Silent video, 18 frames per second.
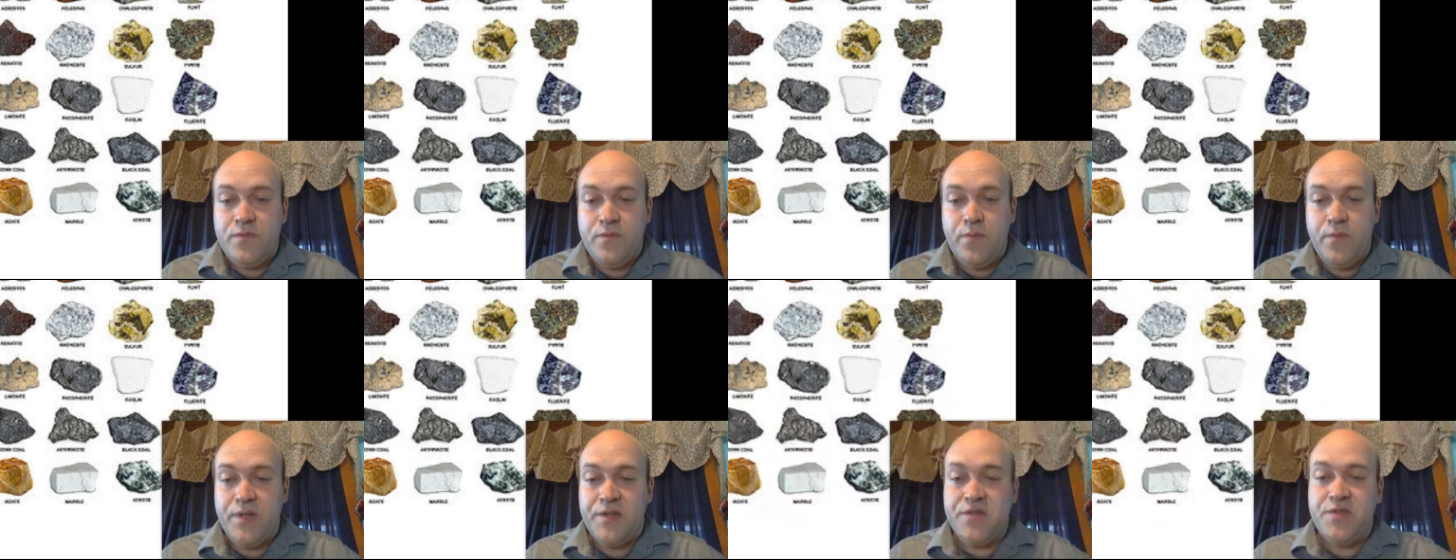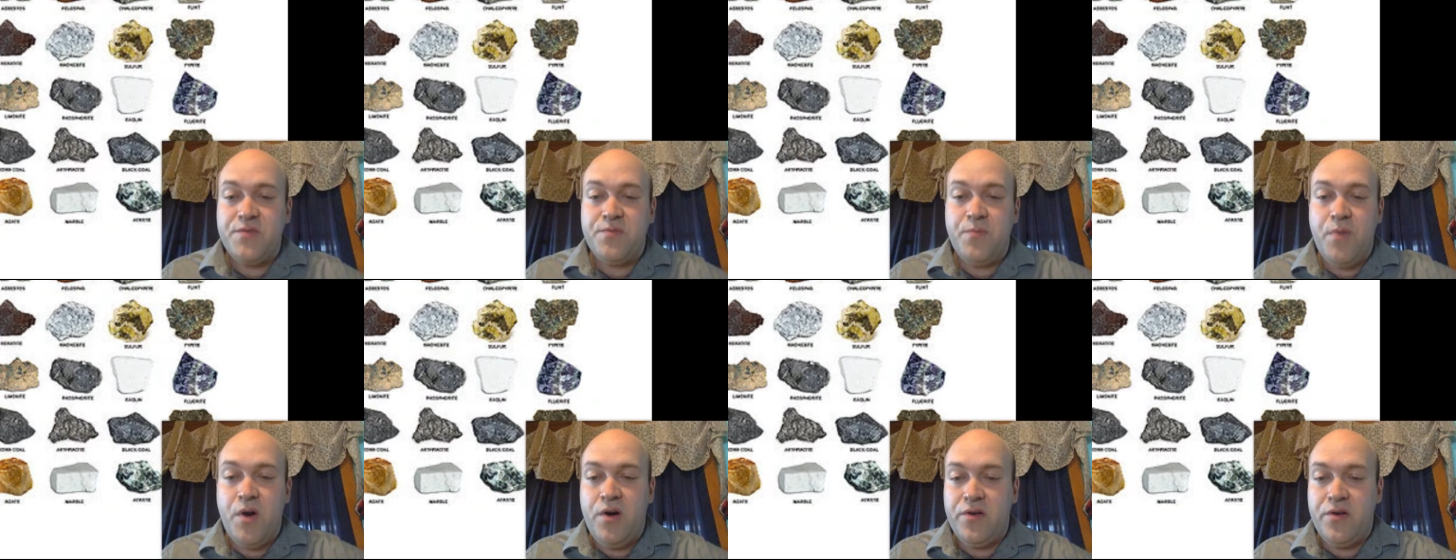much
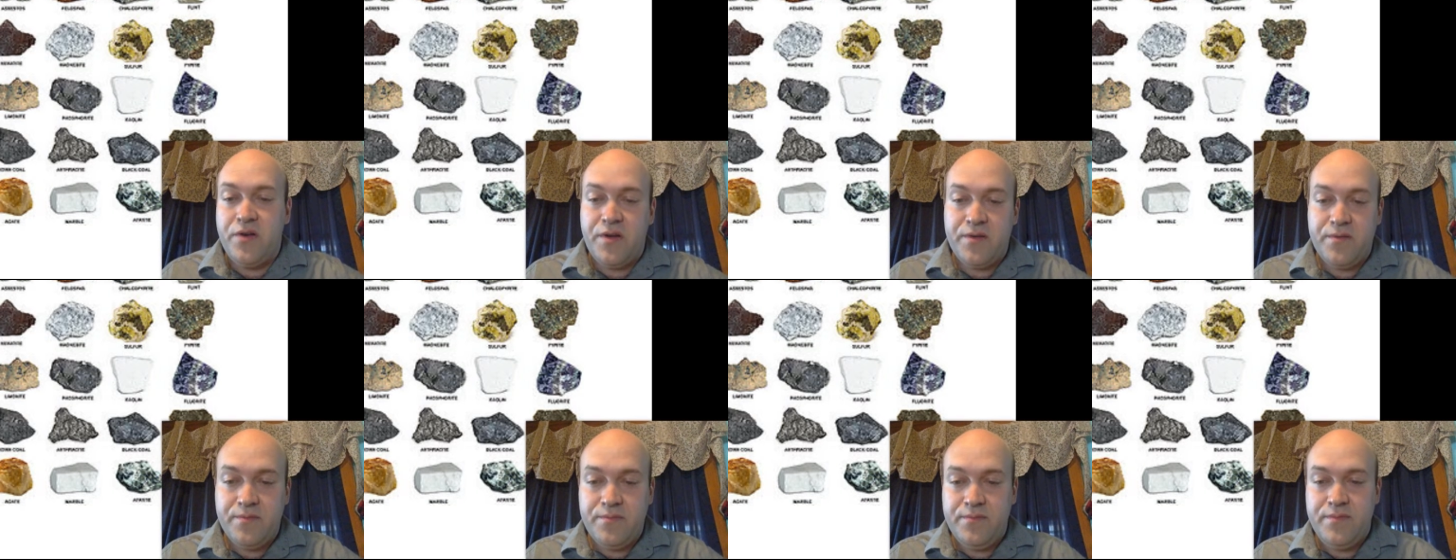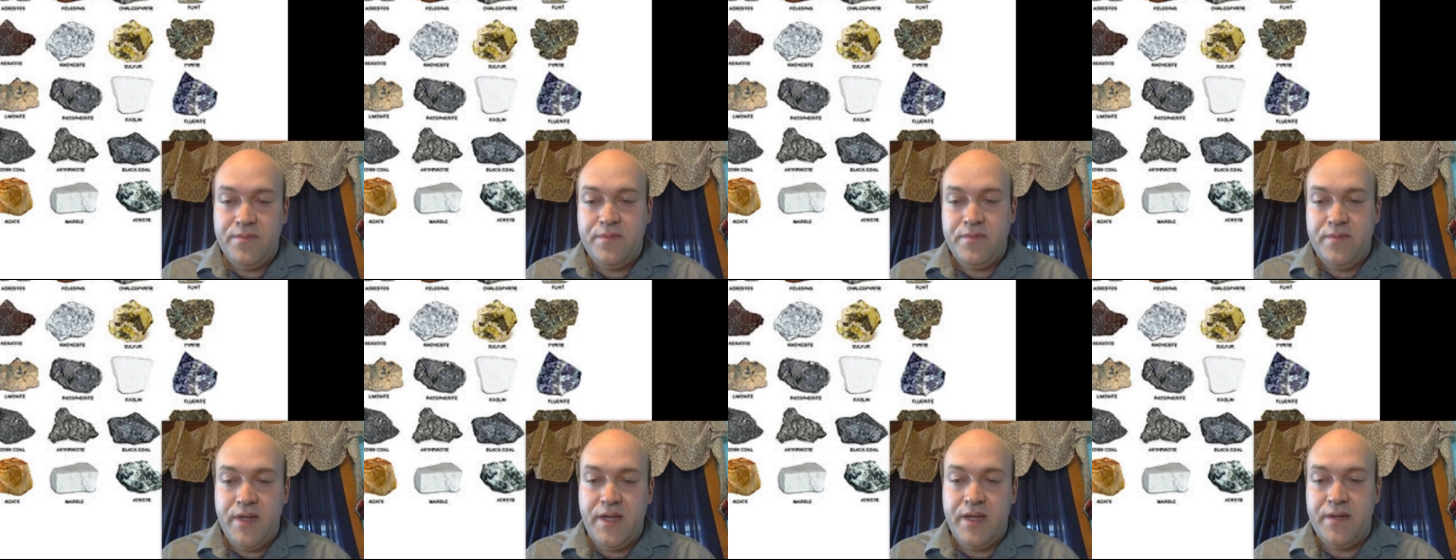smaller
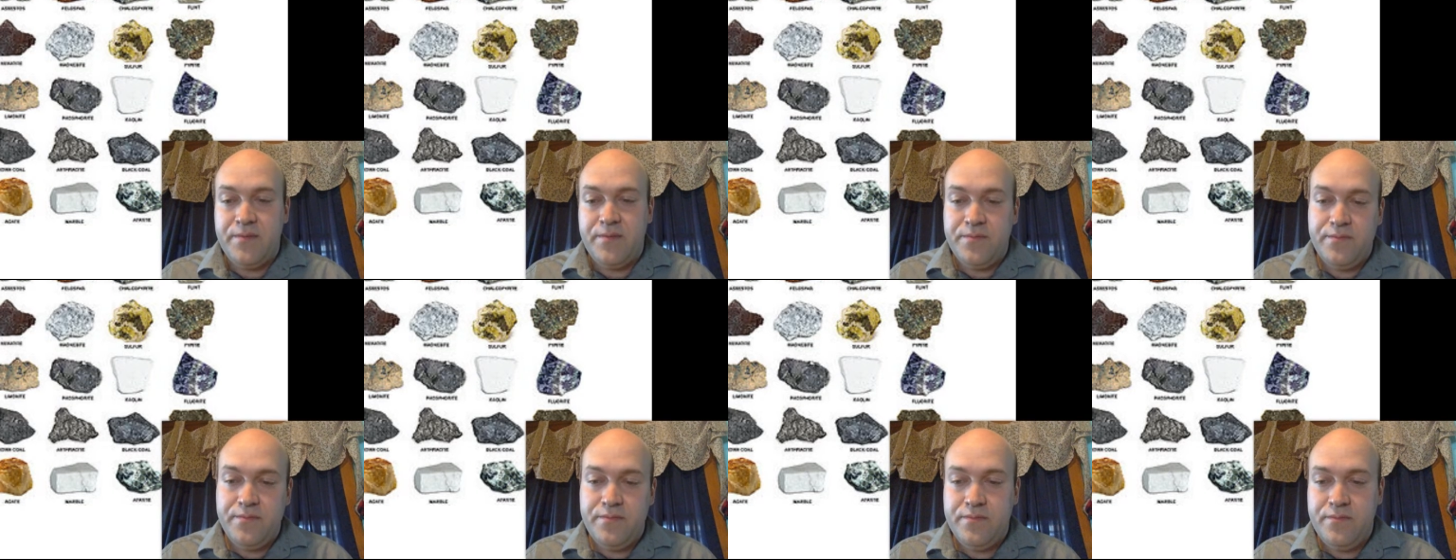um,